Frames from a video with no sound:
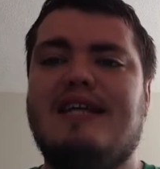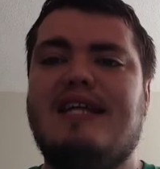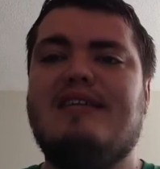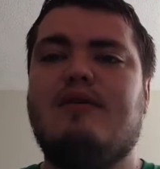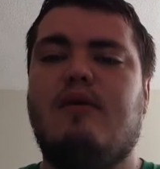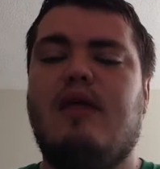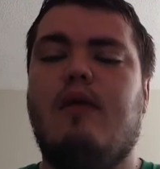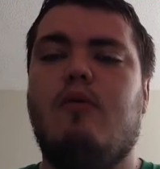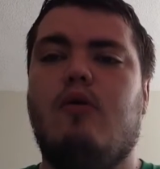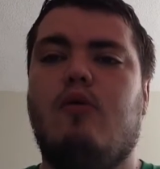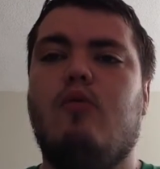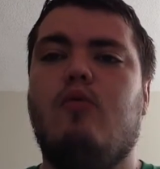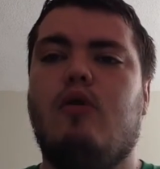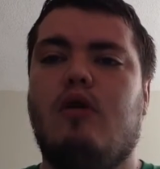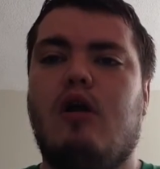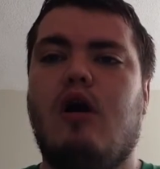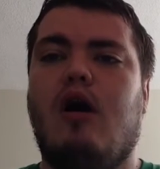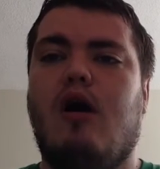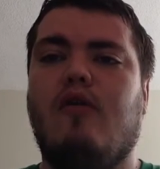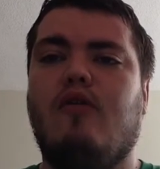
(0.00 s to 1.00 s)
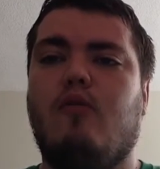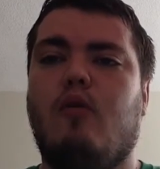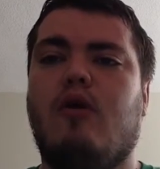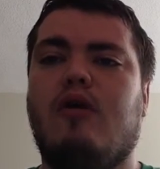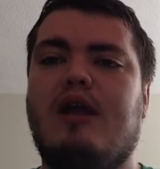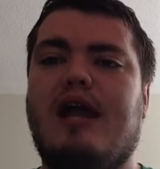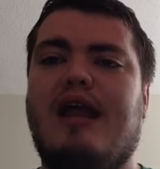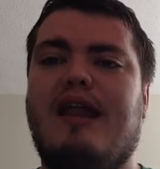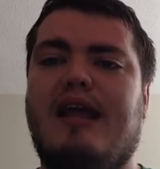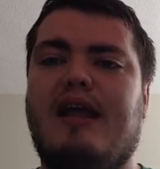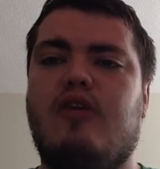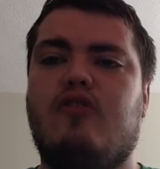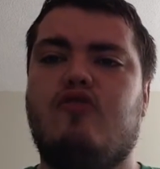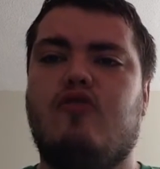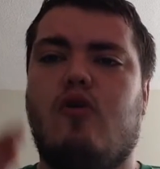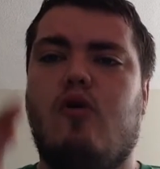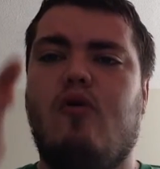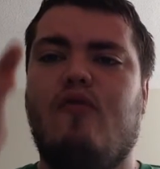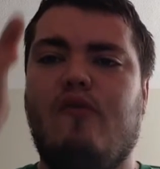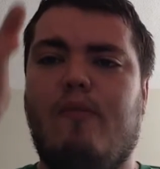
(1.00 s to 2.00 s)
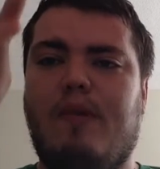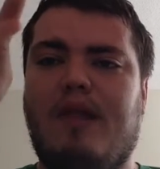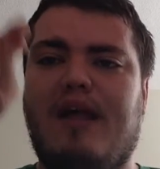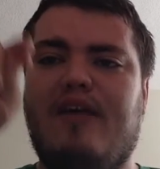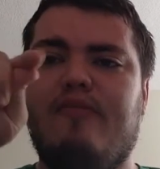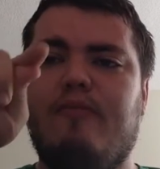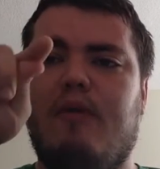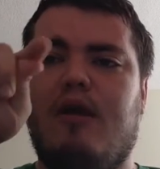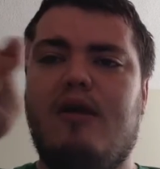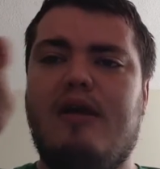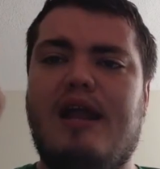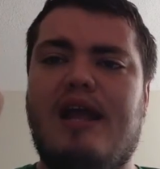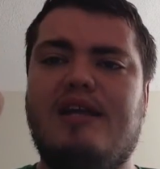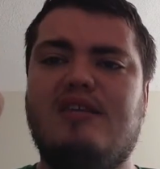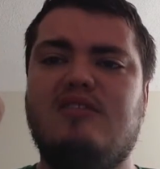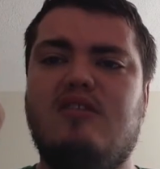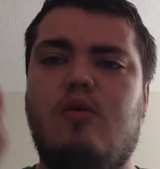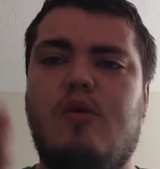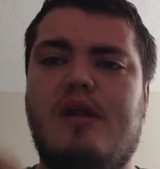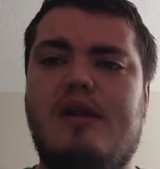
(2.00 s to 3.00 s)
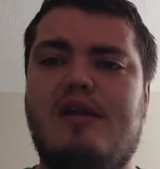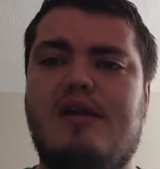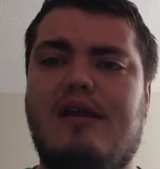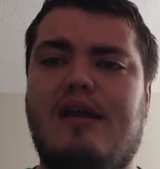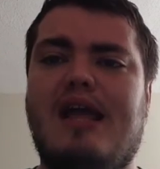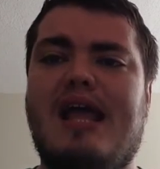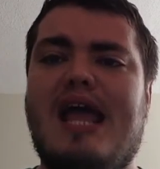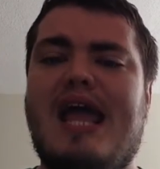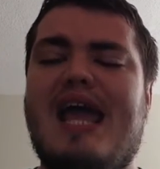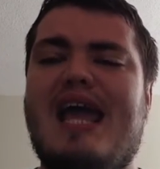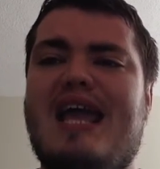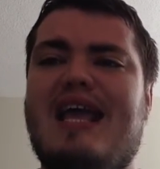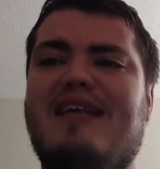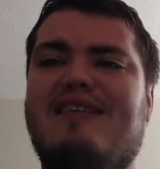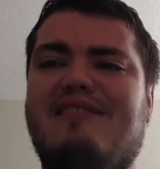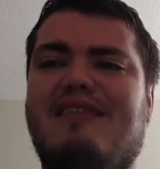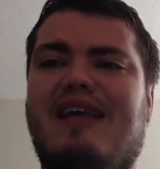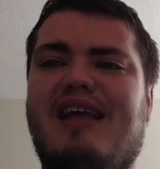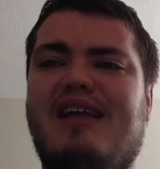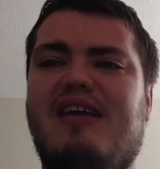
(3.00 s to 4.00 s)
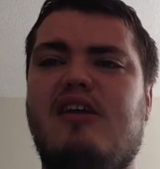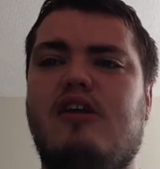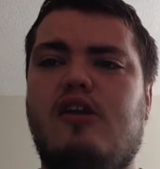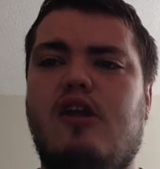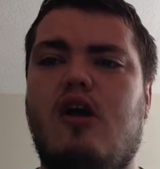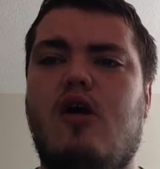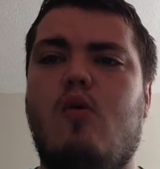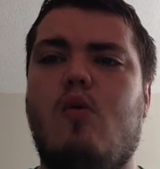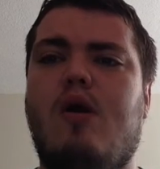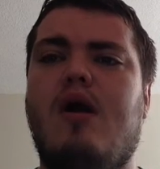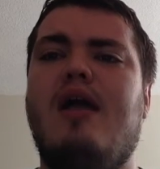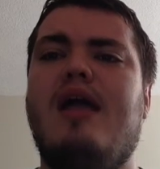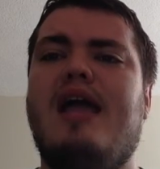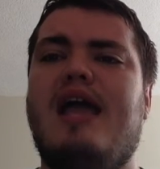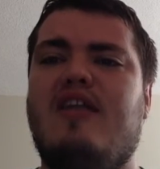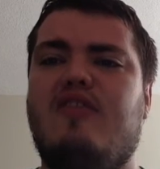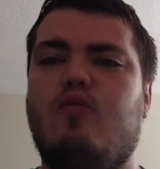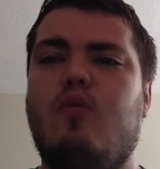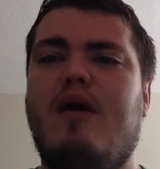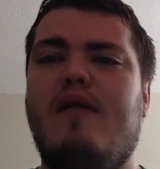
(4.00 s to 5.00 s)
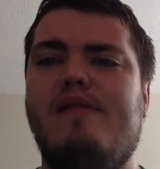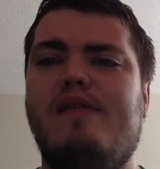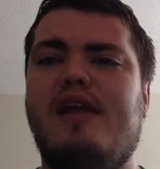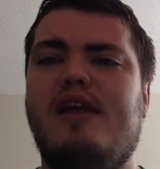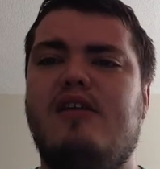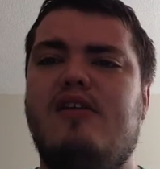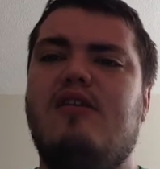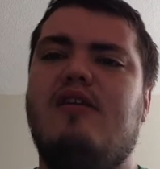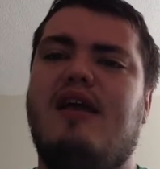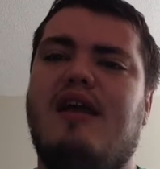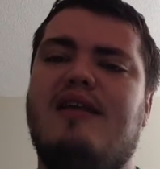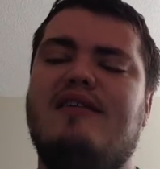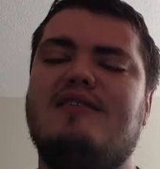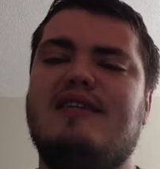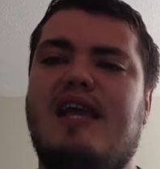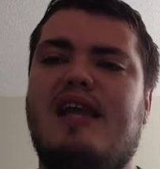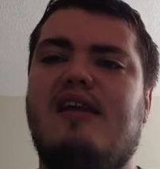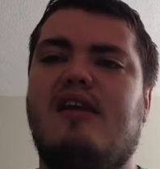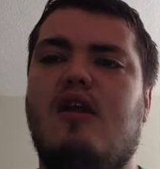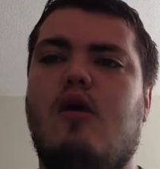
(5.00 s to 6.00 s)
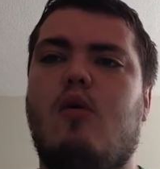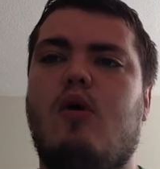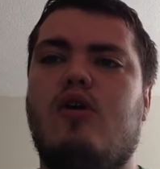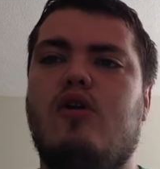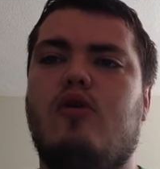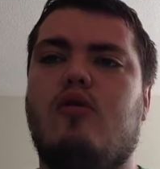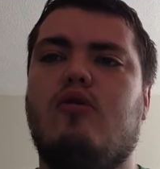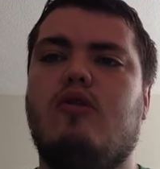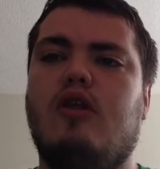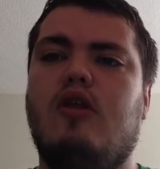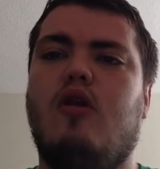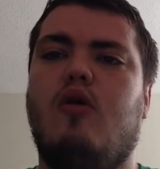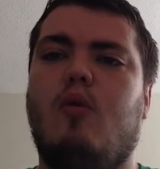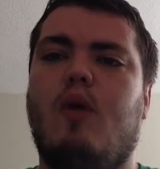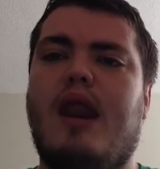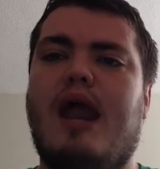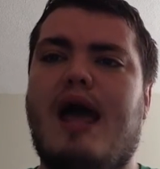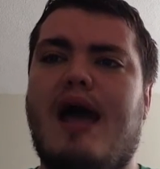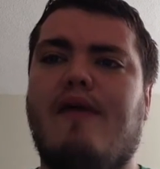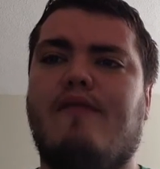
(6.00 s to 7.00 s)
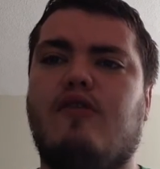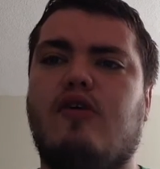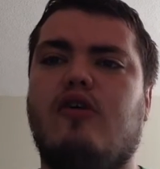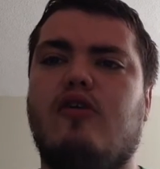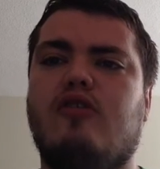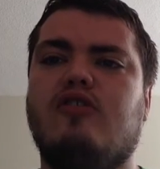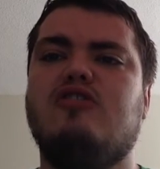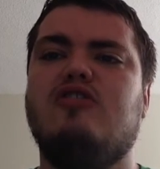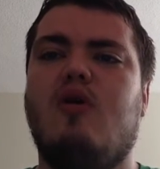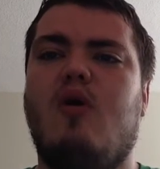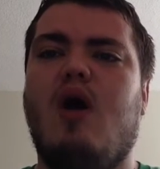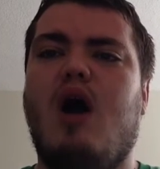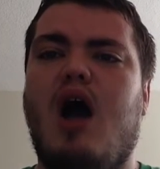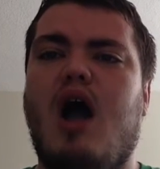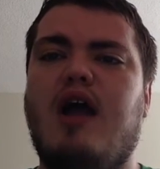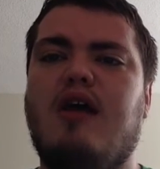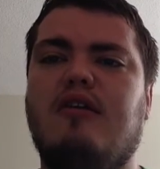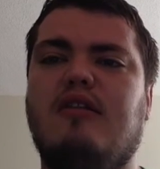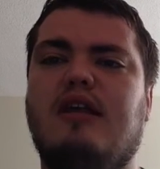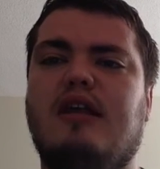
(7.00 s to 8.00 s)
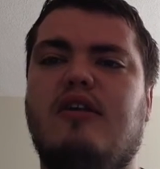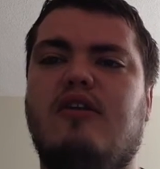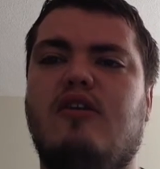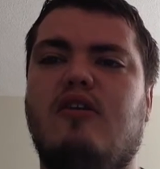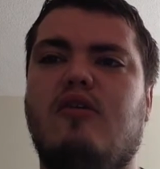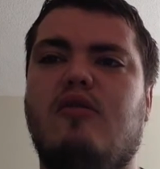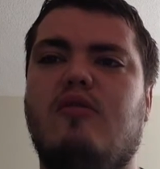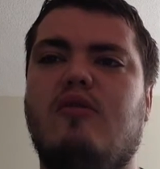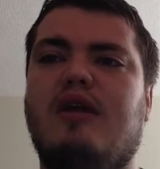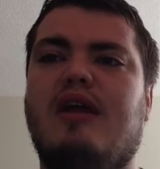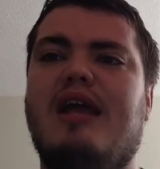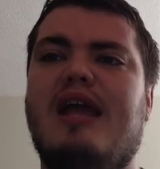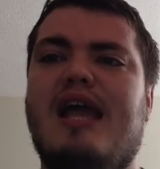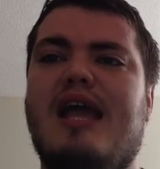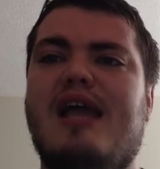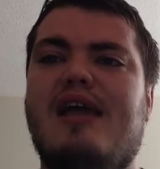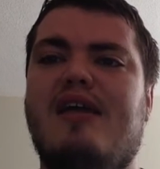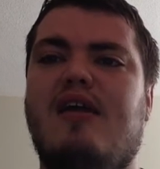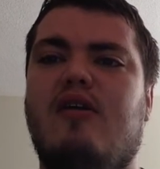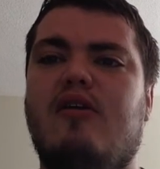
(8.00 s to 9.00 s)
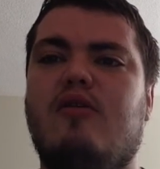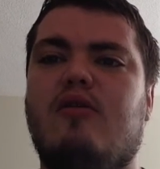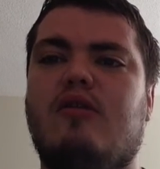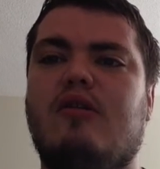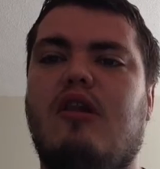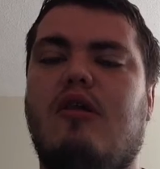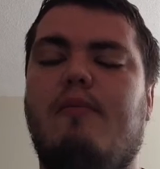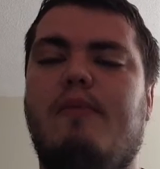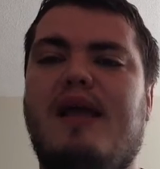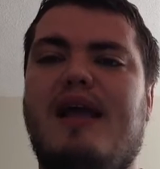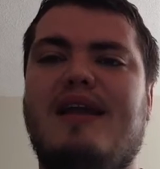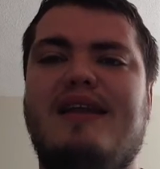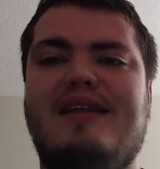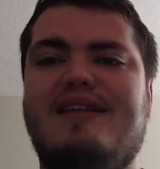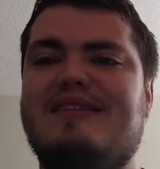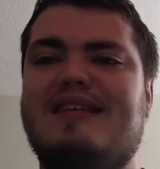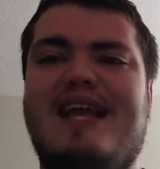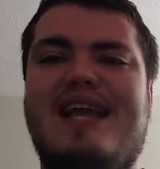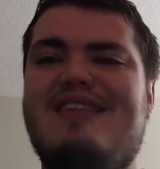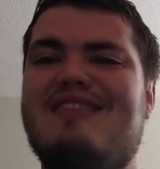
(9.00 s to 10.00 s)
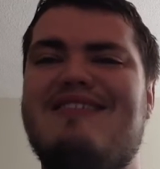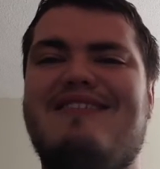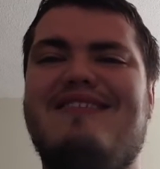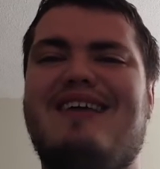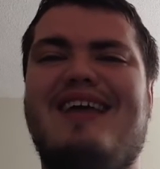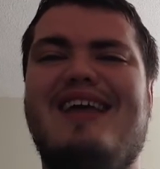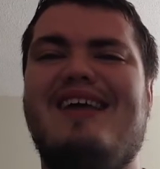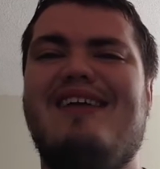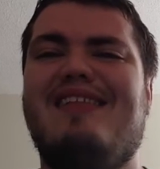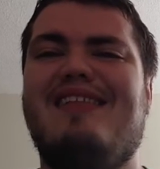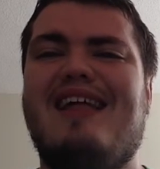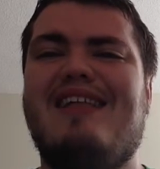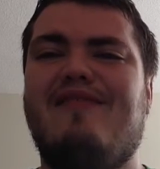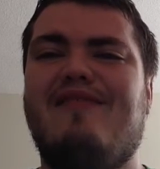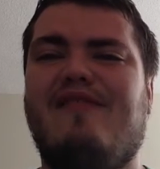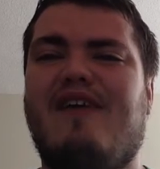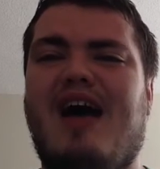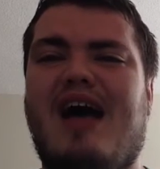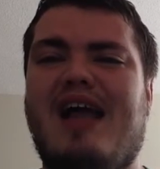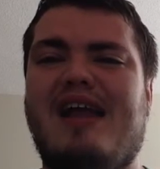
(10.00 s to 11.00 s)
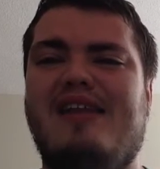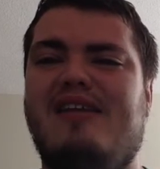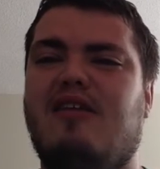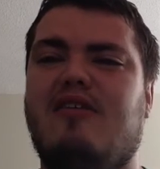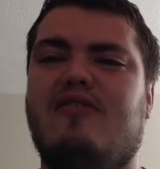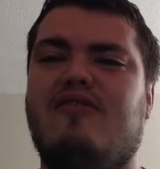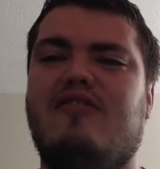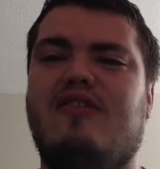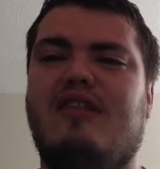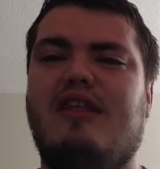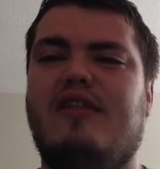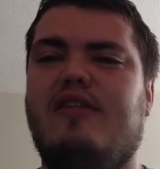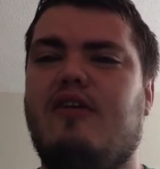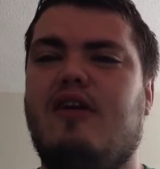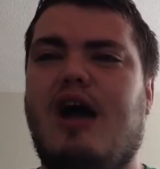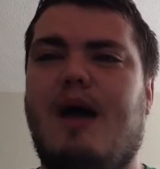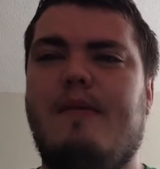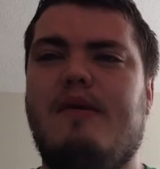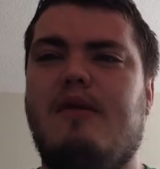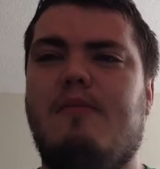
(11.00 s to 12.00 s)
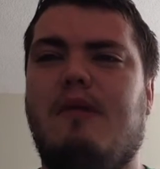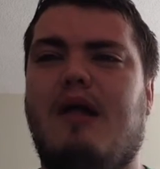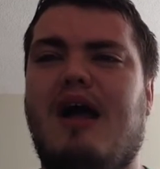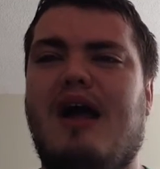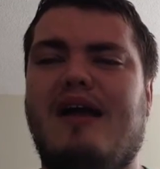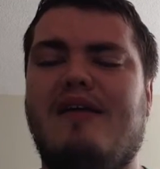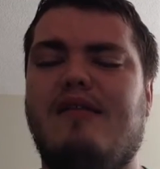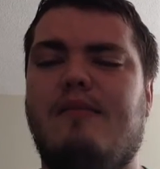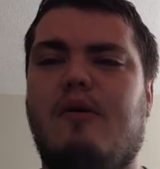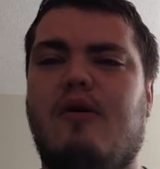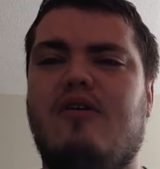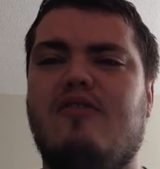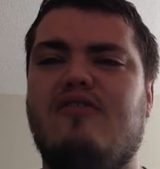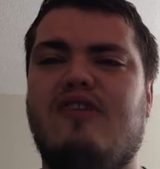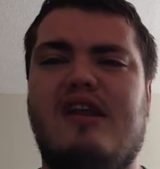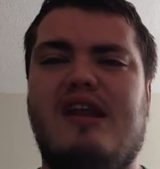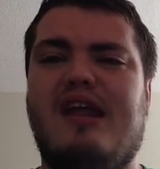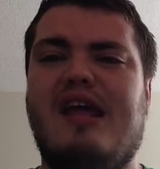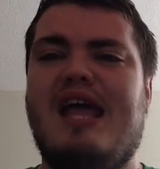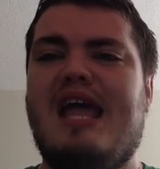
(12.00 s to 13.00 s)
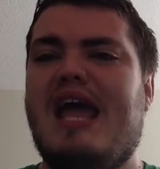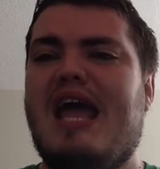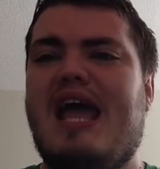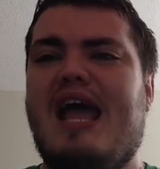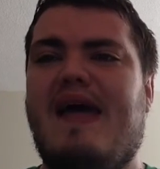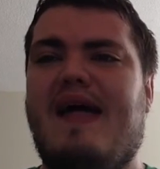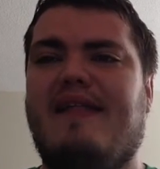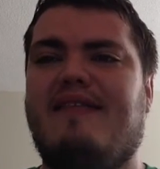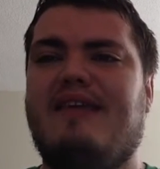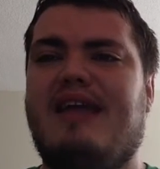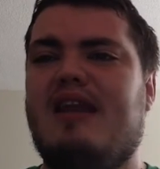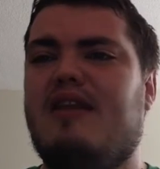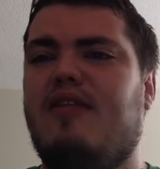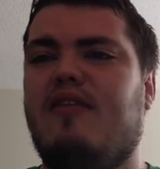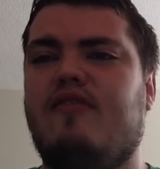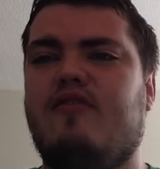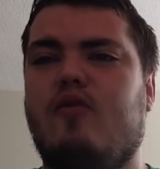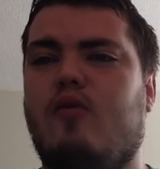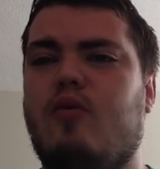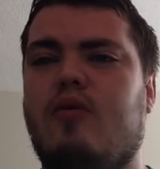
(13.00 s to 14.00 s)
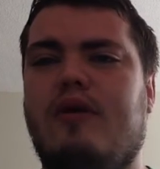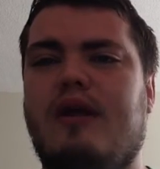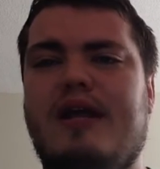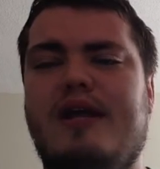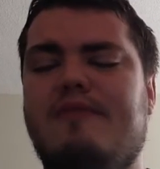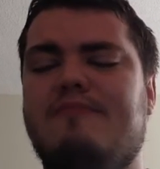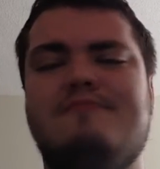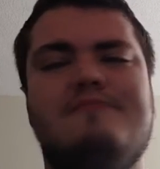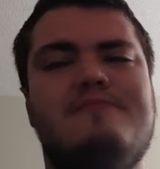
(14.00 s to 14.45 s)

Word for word: That's what I would call the word. Kind of like a troll with a plus mark next to it. Uh, is like, you know, it's one thing to say, you know, well, you're little whatever, you're so ugly, dude, you know, you're a little bit. You say, just like, that's fine. You just delete the comment, you block the person, and that's the end of the story.